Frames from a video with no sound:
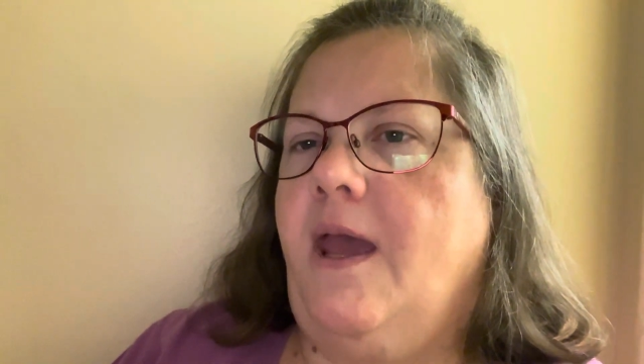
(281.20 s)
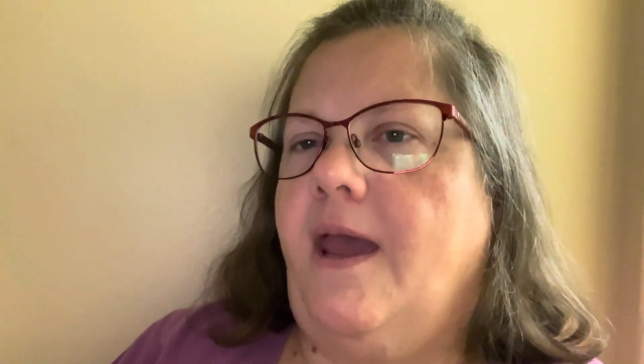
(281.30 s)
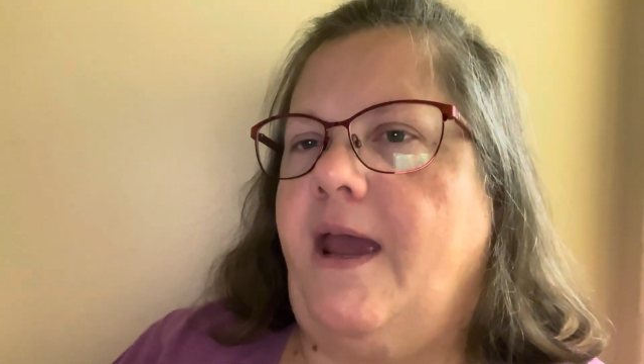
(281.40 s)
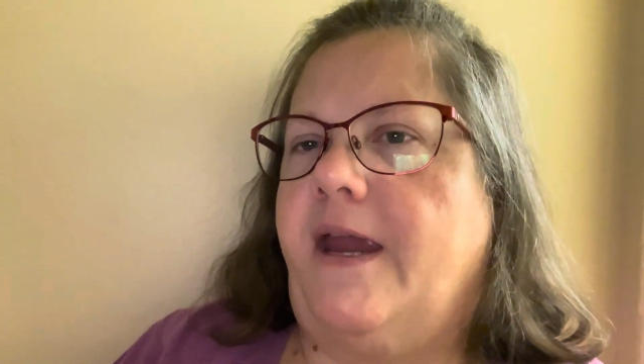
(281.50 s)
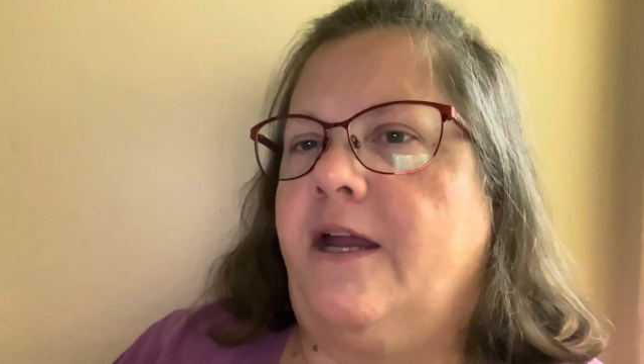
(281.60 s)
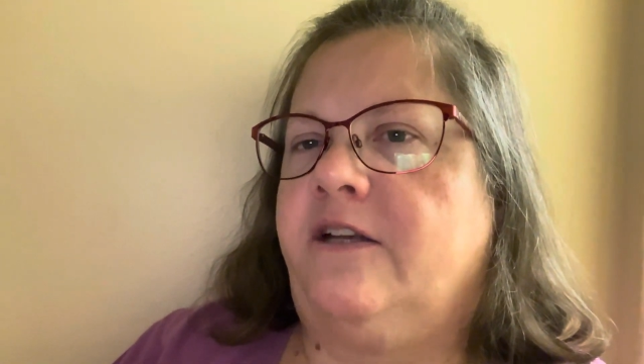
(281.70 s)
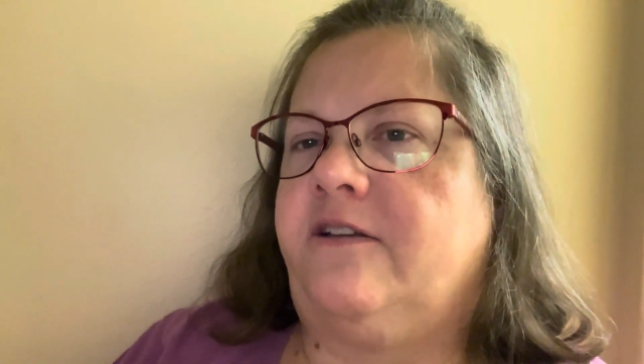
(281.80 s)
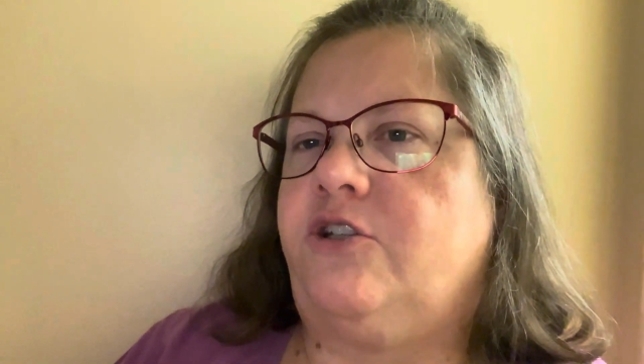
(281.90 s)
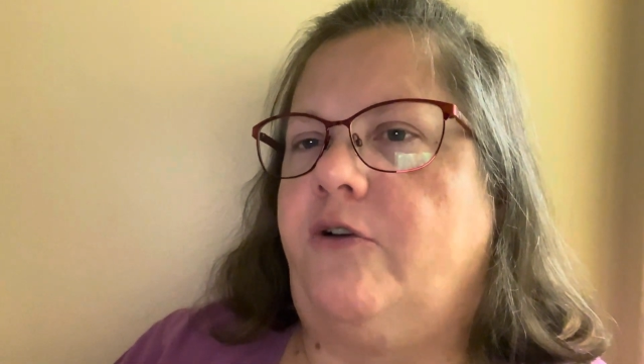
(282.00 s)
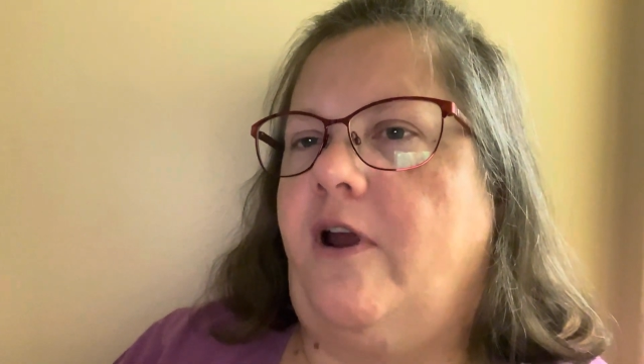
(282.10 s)
Hey,
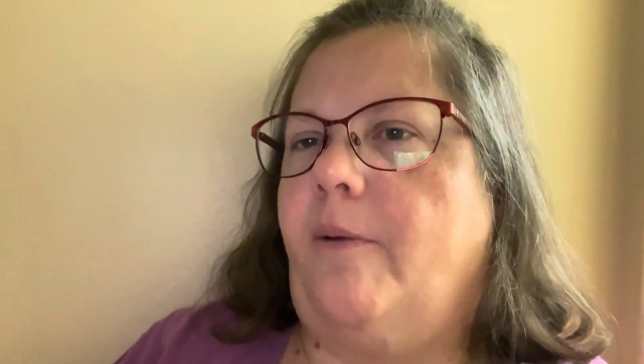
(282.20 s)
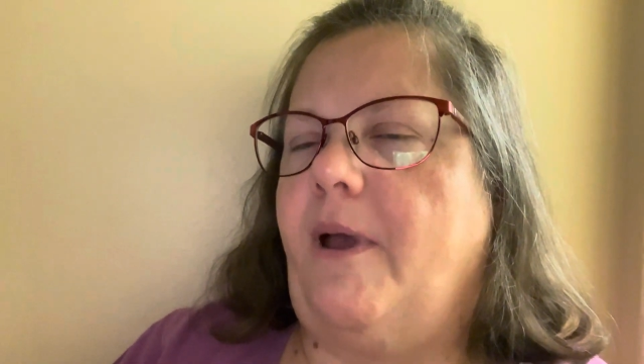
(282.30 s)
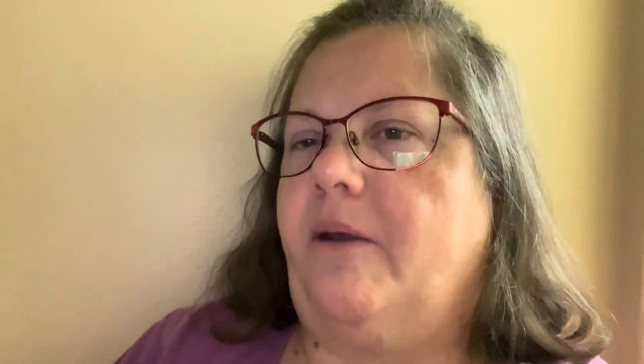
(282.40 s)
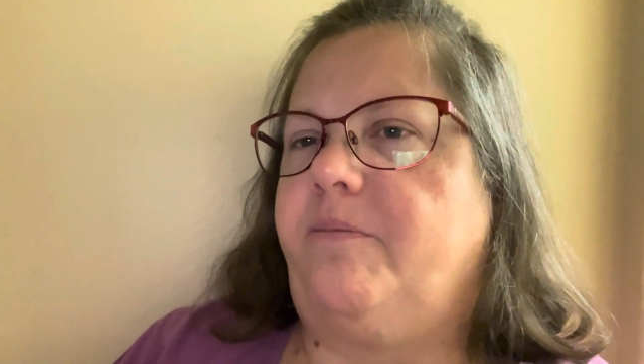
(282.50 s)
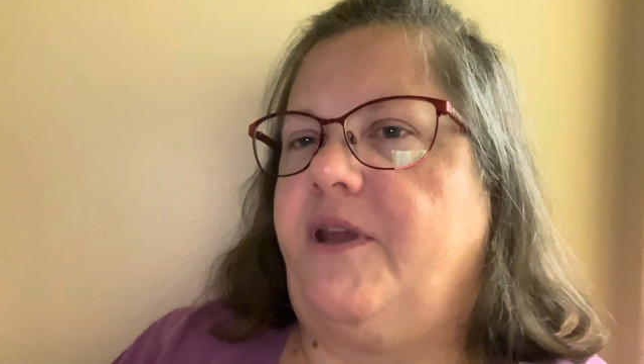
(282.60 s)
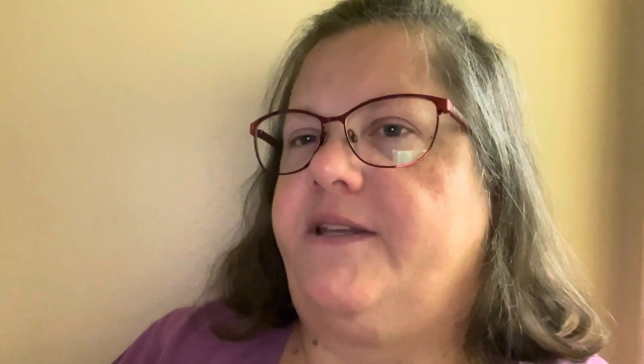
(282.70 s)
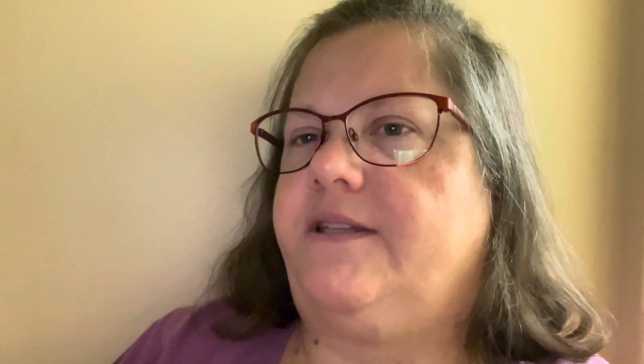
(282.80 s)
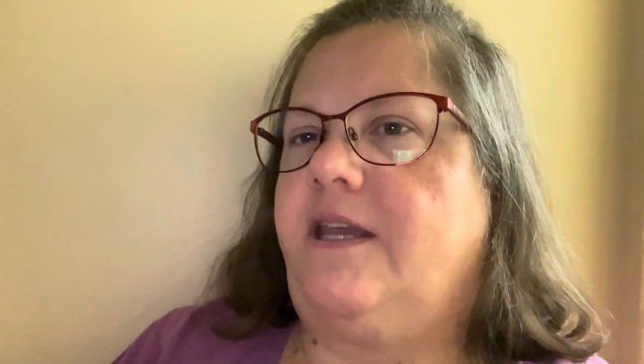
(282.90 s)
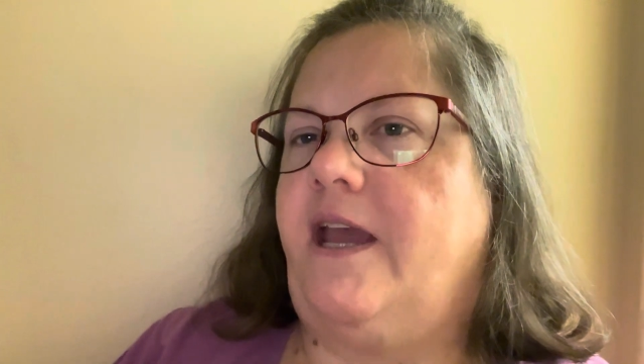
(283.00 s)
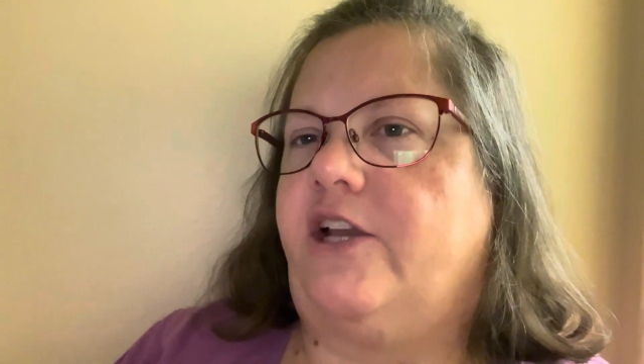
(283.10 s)
did you hear about
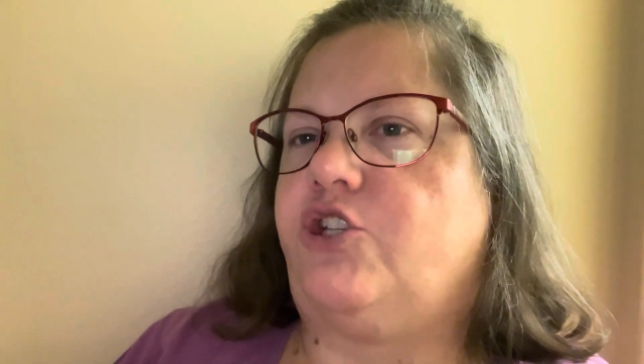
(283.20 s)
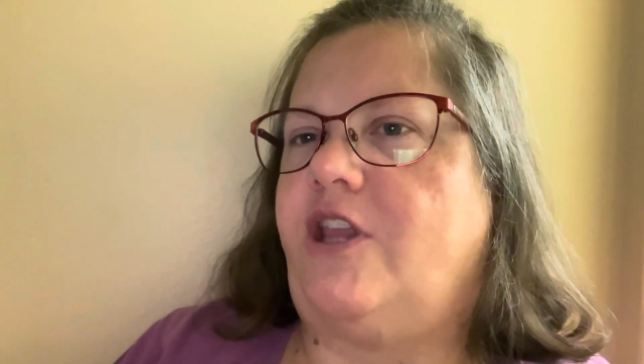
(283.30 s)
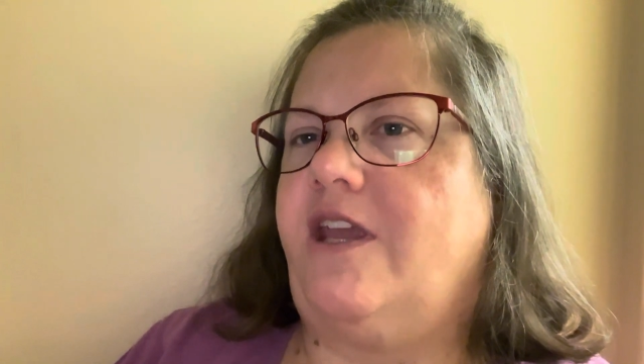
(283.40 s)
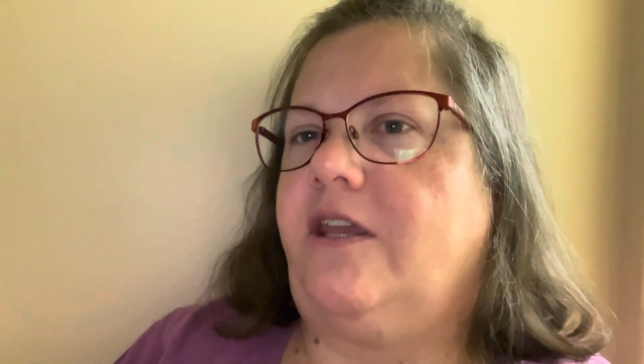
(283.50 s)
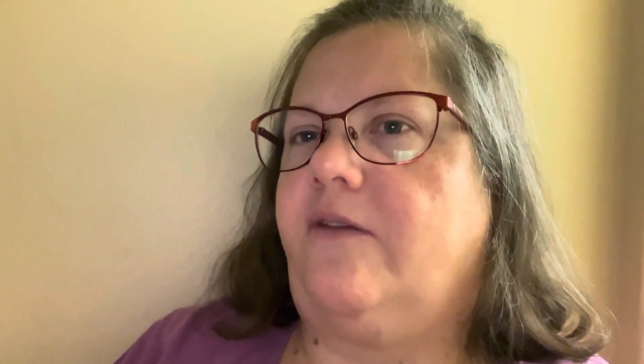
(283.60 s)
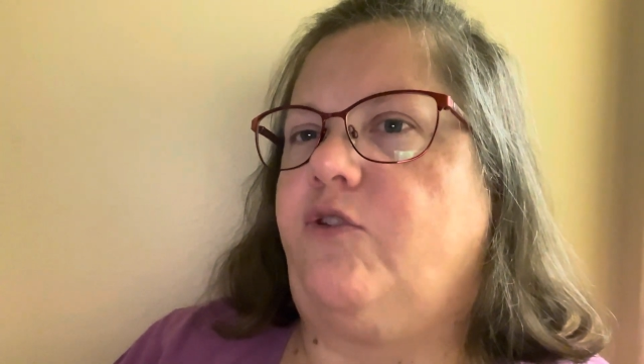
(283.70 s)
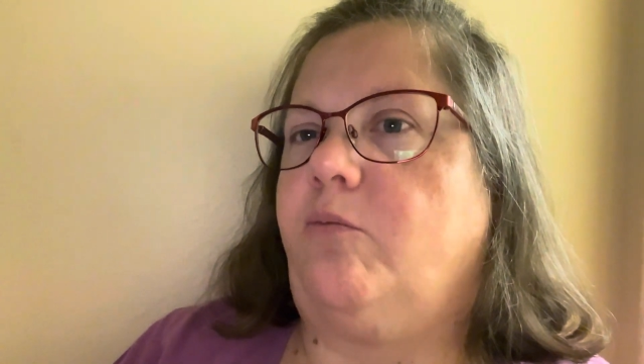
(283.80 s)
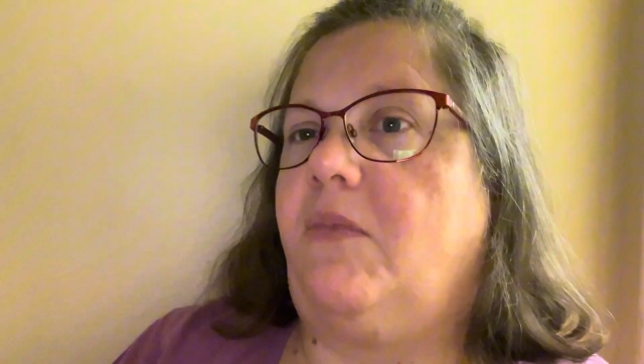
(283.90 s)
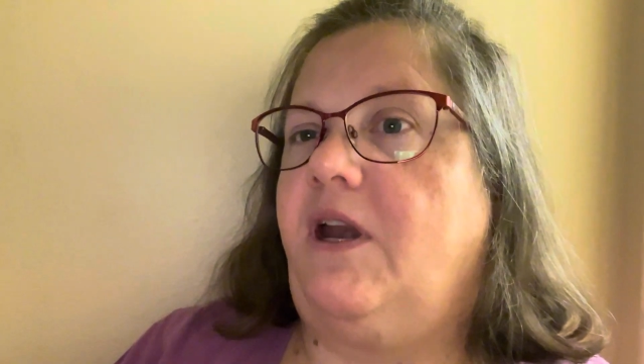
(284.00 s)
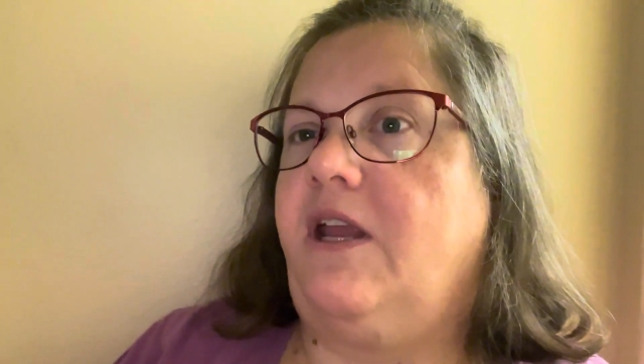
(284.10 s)
PCH? They can give you
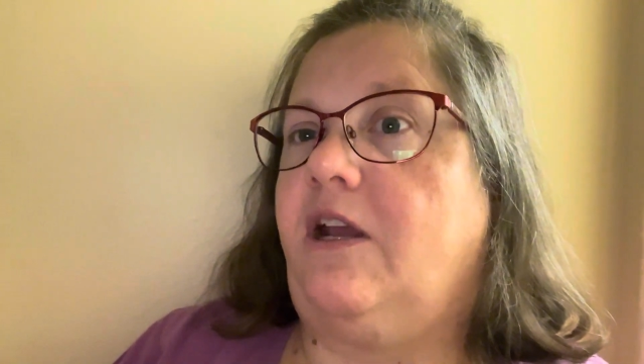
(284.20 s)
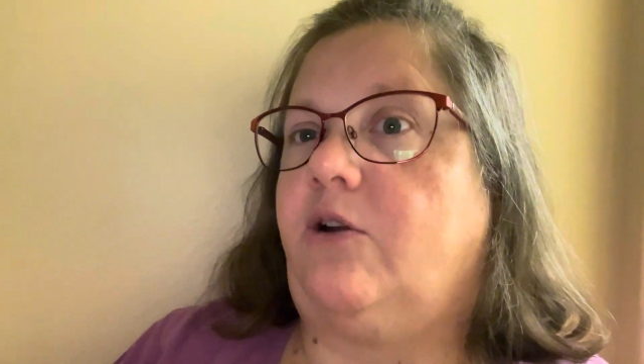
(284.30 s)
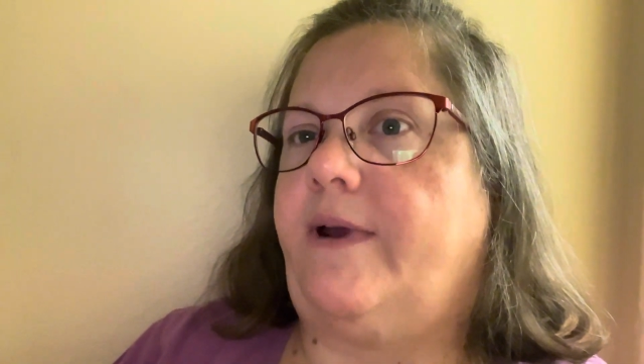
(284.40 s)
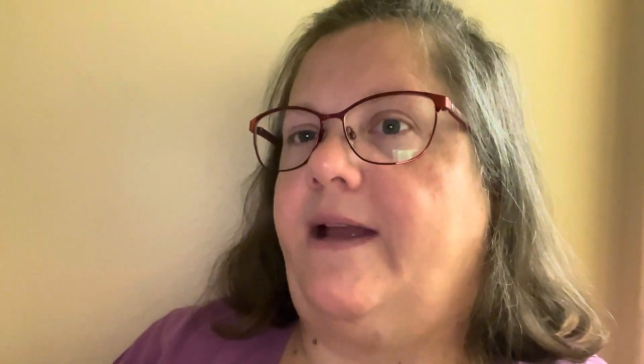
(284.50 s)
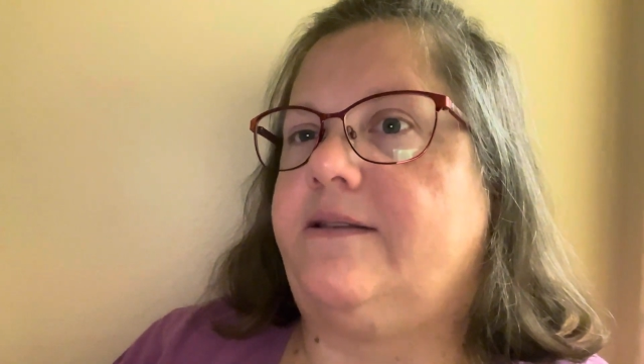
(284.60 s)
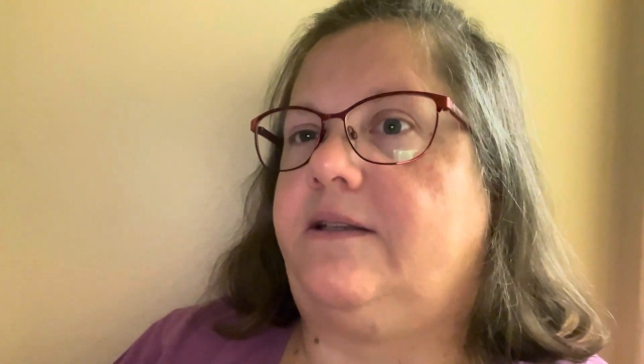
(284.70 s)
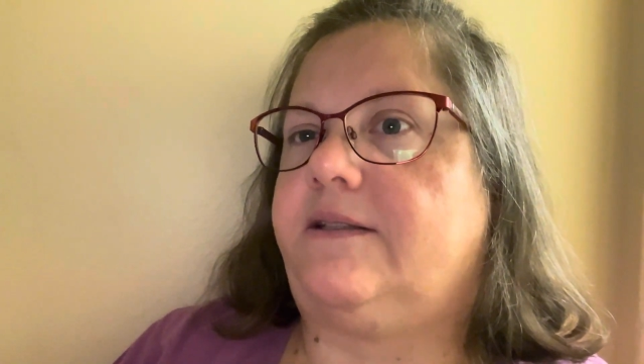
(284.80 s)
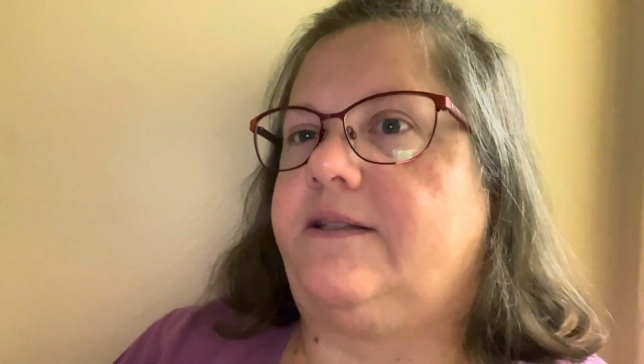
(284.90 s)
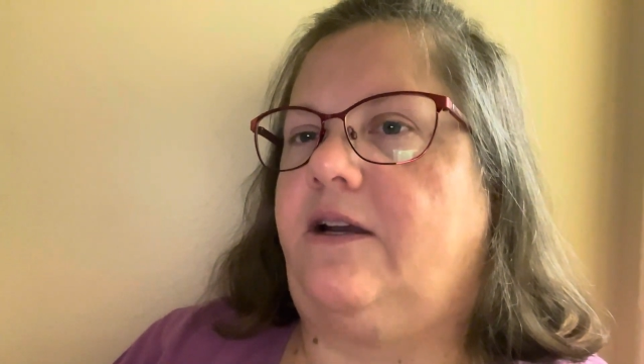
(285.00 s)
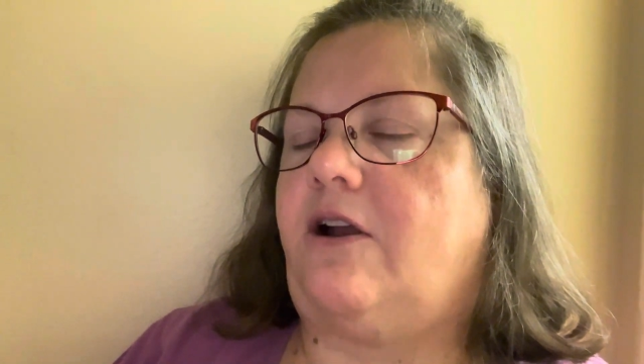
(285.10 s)
money and grants and
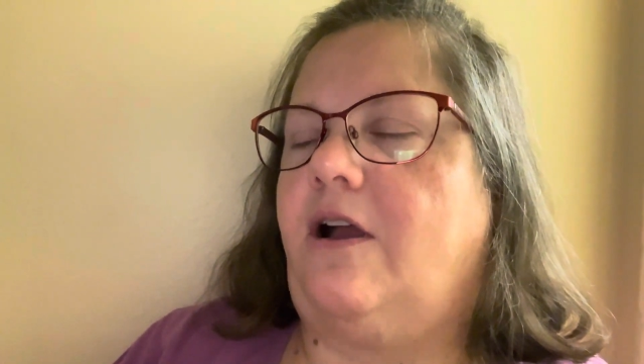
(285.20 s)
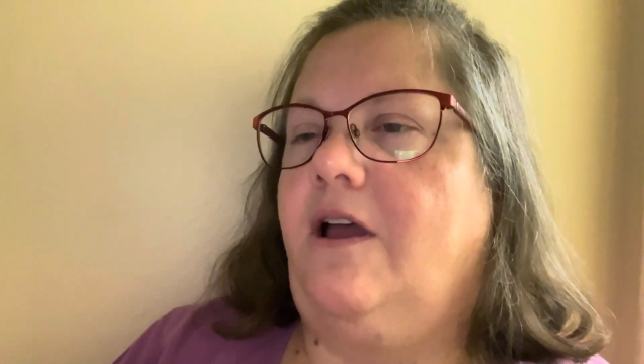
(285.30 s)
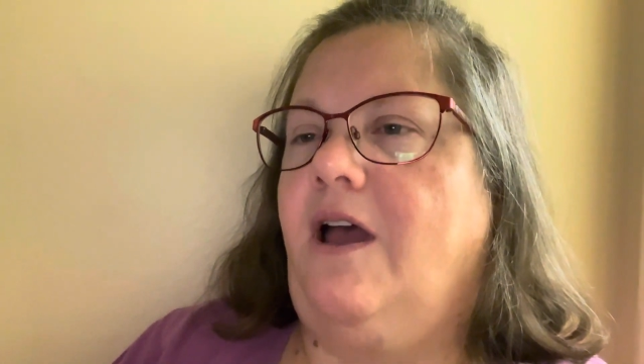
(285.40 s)
etc.